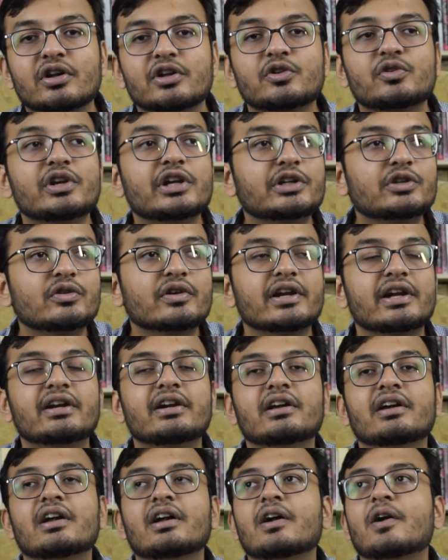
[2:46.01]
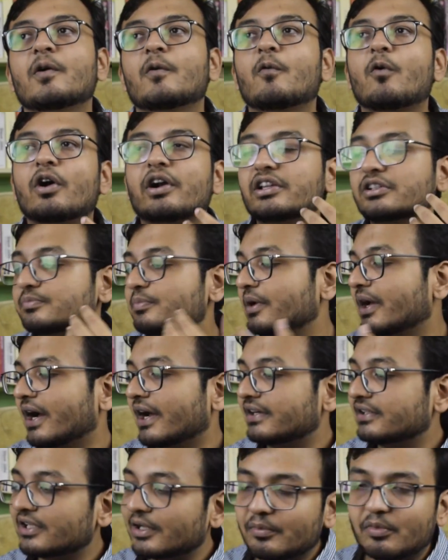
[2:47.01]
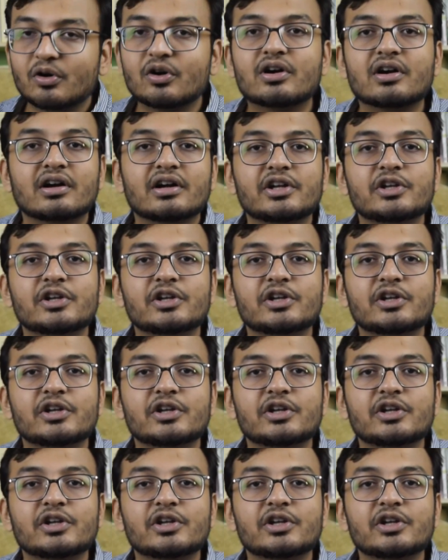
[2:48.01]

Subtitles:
you need to read what is behind the book.